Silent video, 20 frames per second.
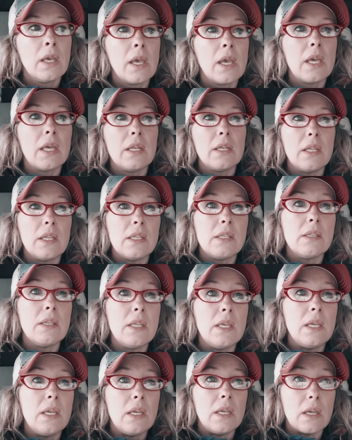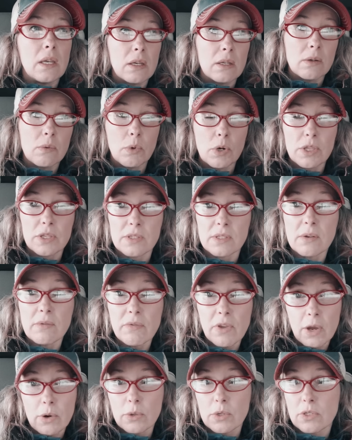And then the where the
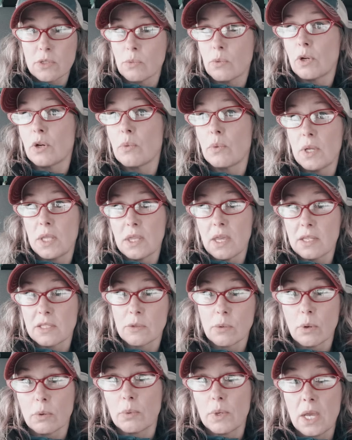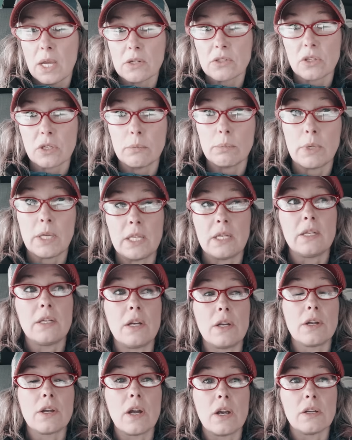sunflowers were, we, that's where we actually planted
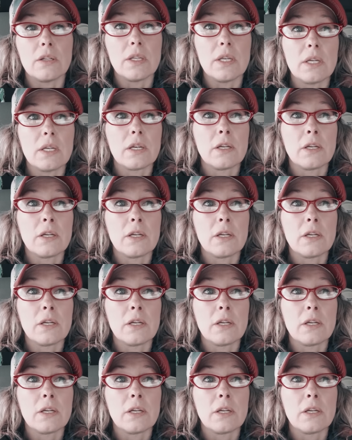our garlic.